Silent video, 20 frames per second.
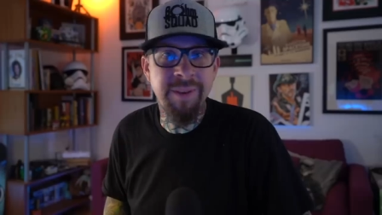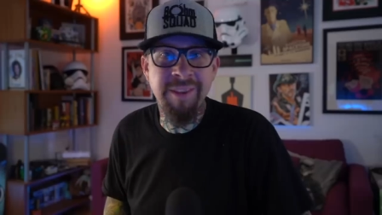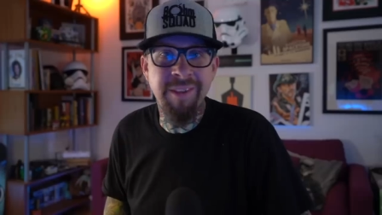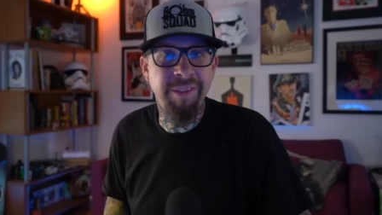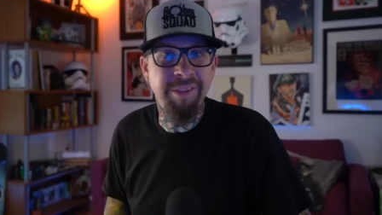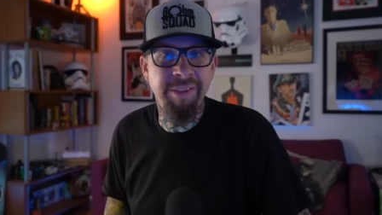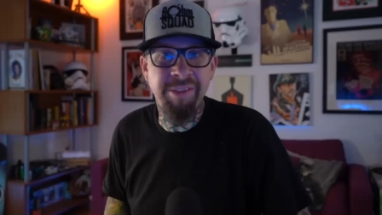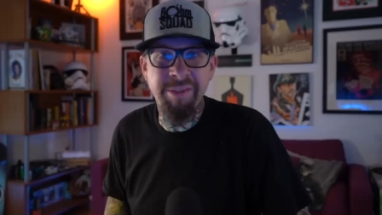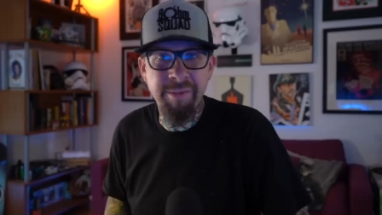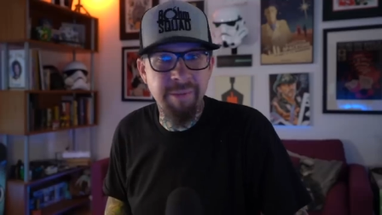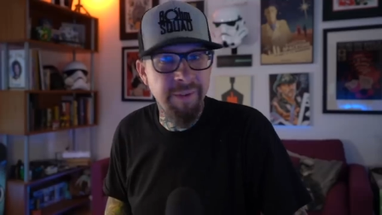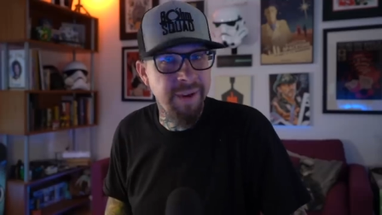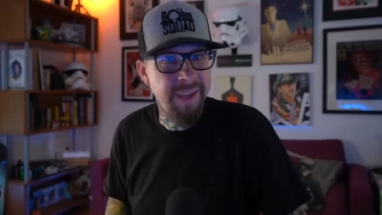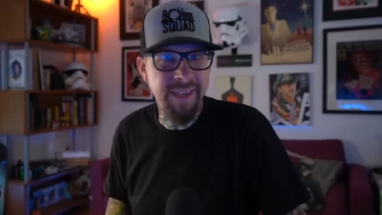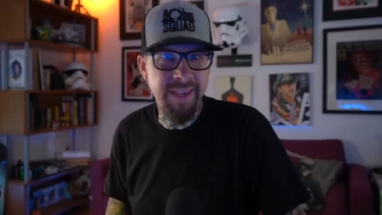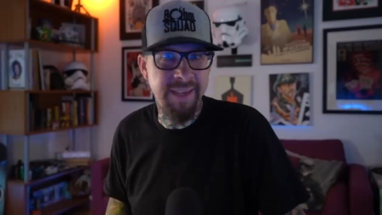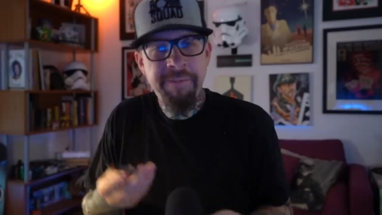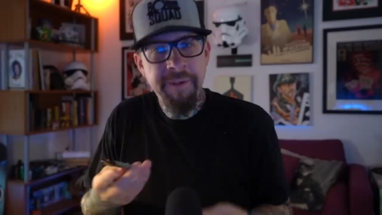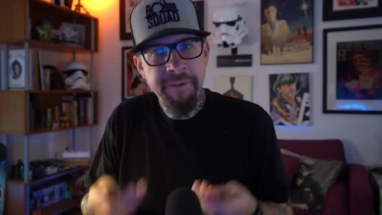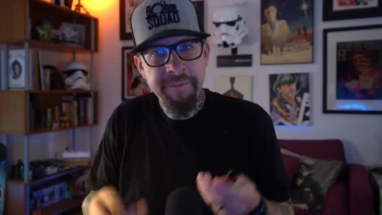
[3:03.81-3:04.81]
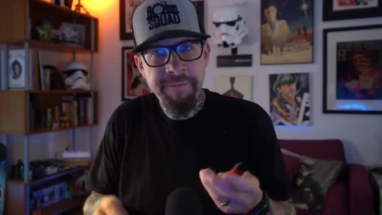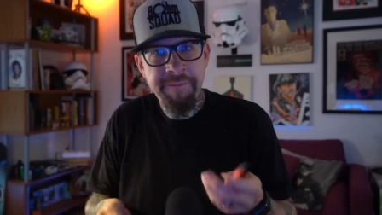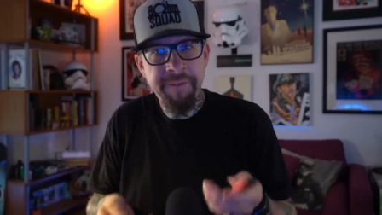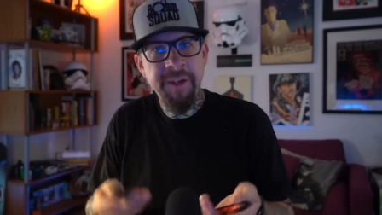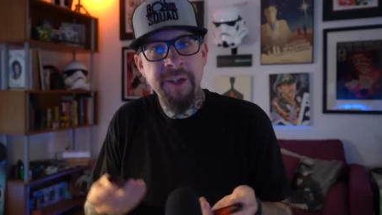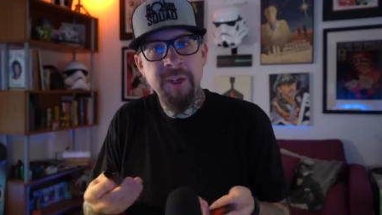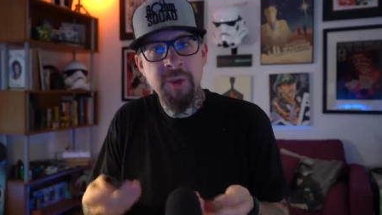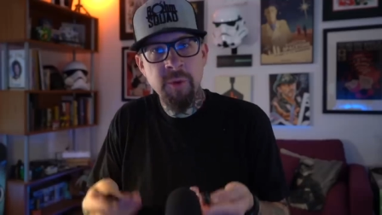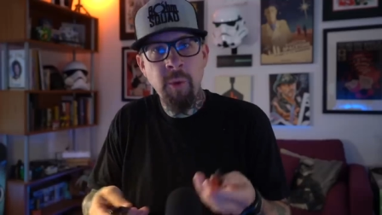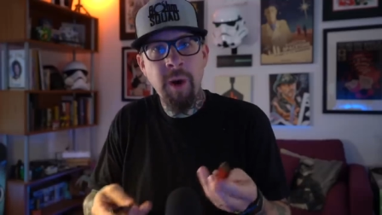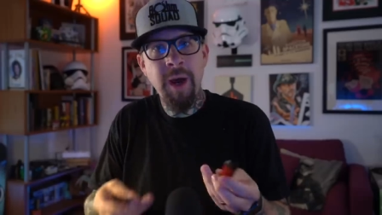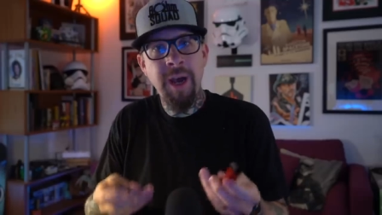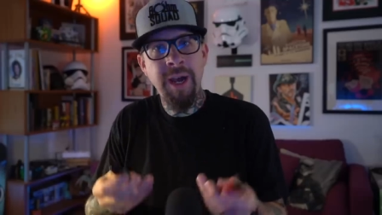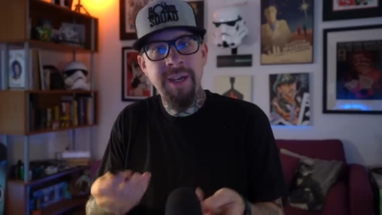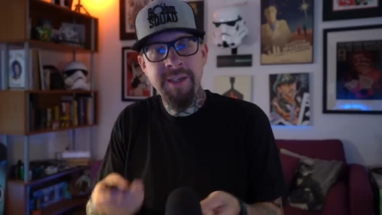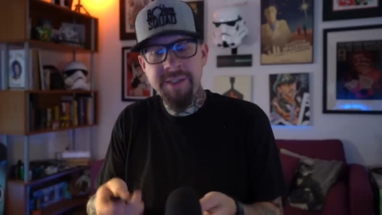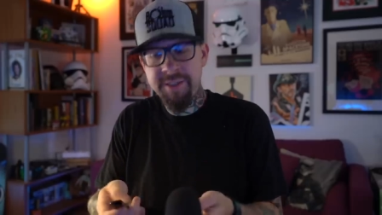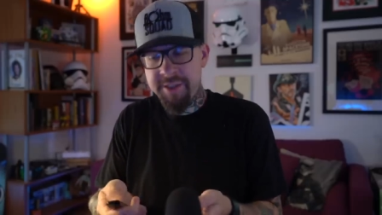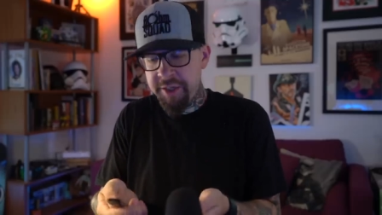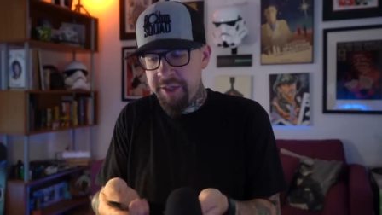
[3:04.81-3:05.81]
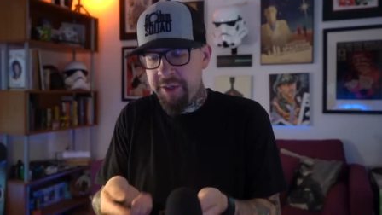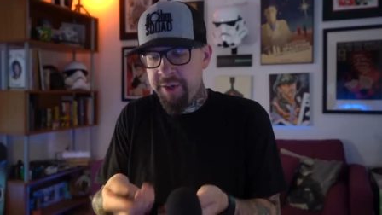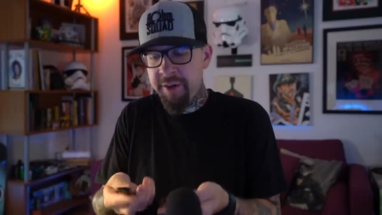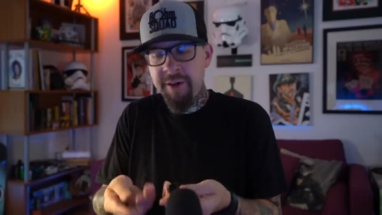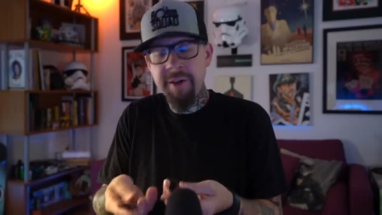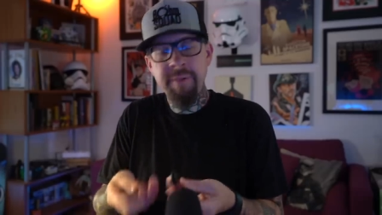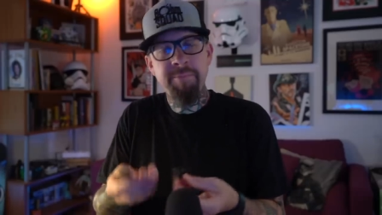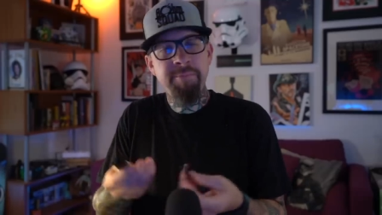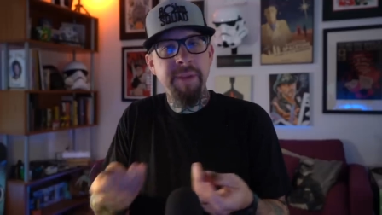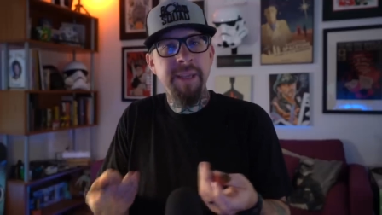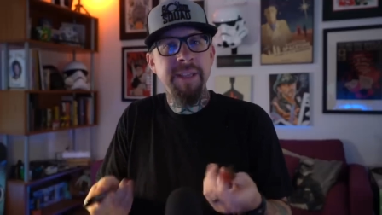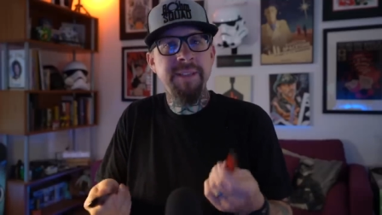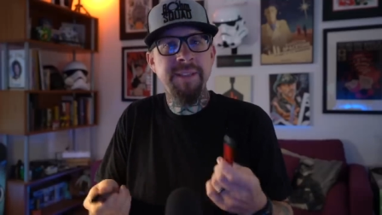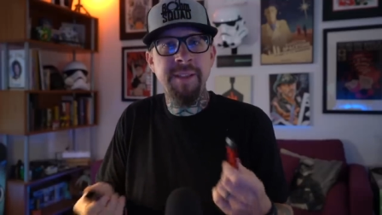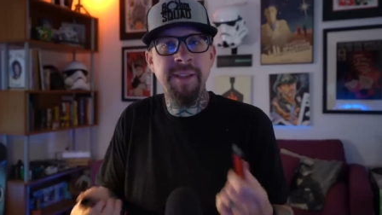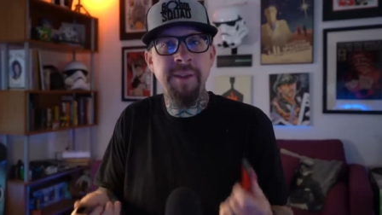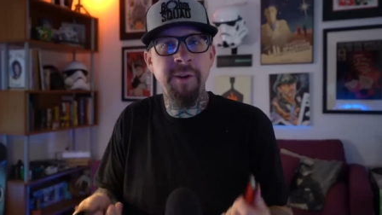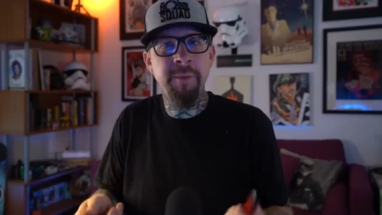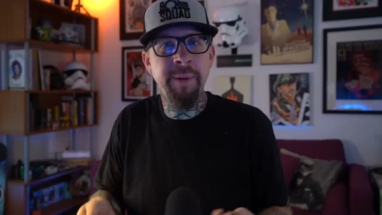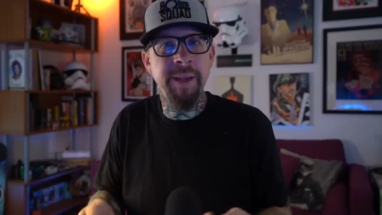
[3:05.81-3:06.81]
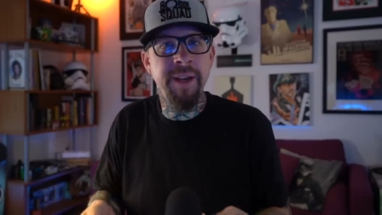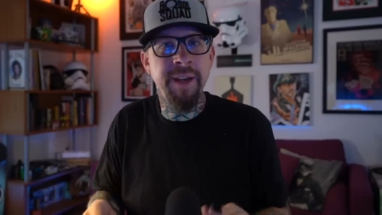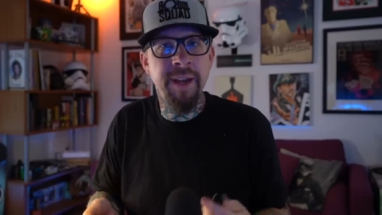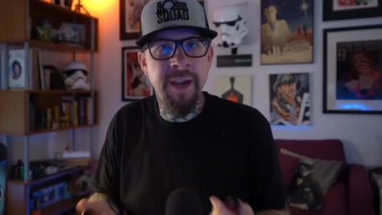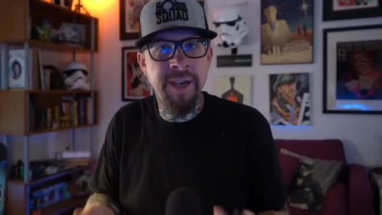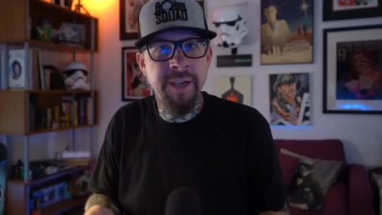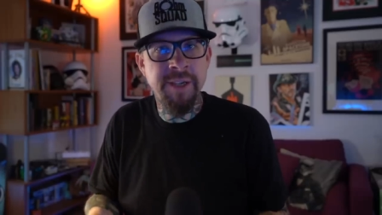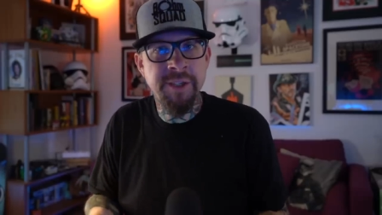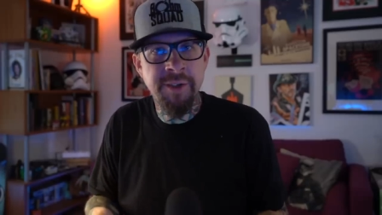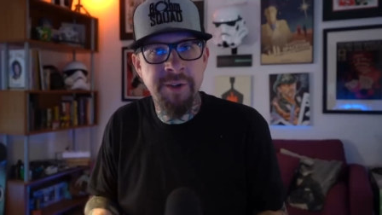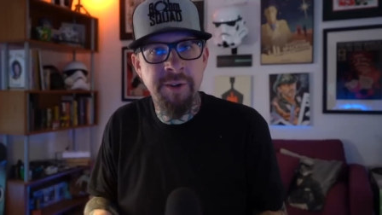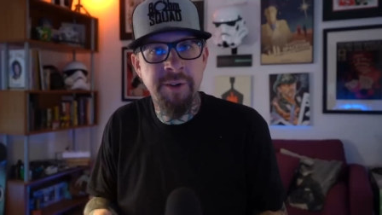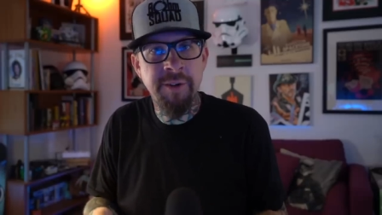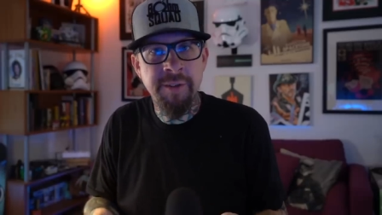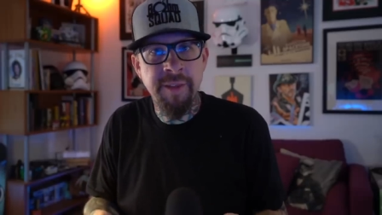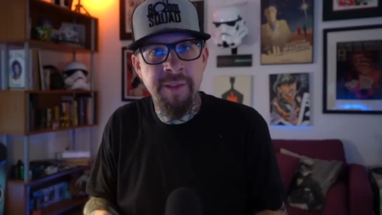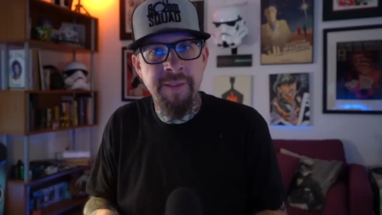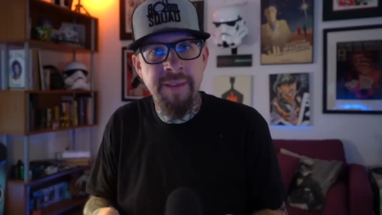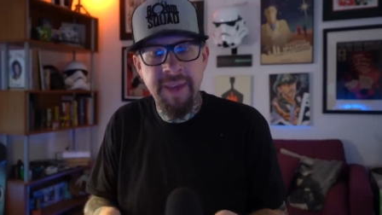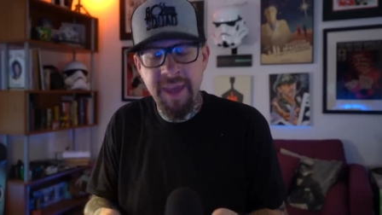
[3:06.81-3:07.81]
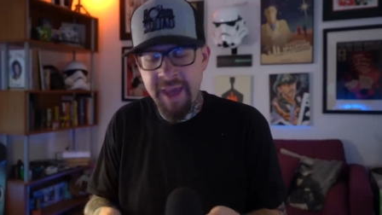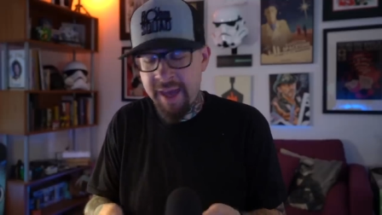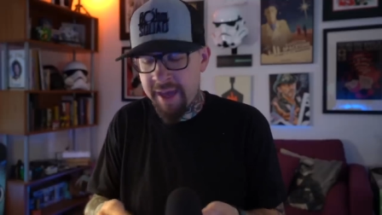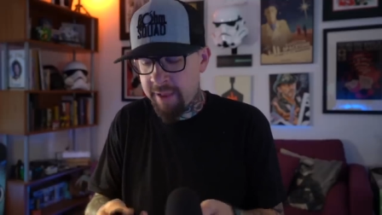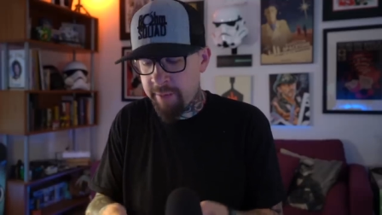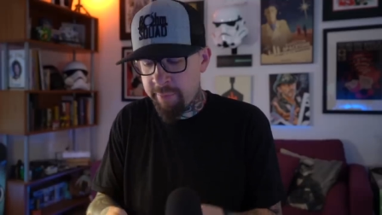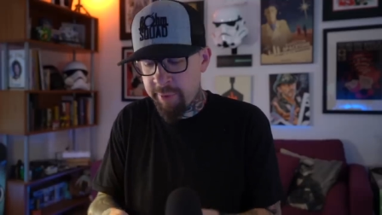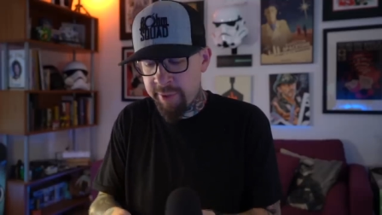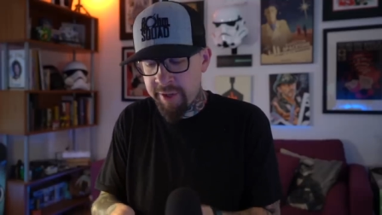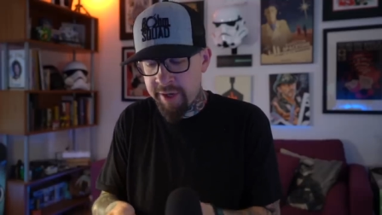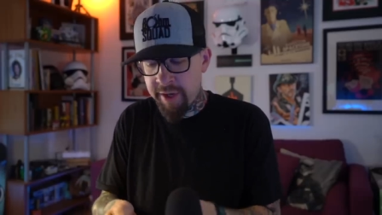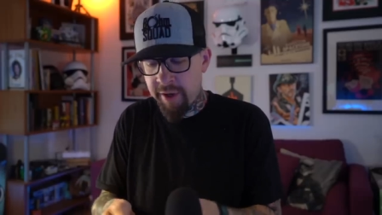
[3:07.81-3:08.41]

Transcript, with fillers: with a three. Fit and finish wise, the Yearn, it's a little bit nicer than the Caliburn.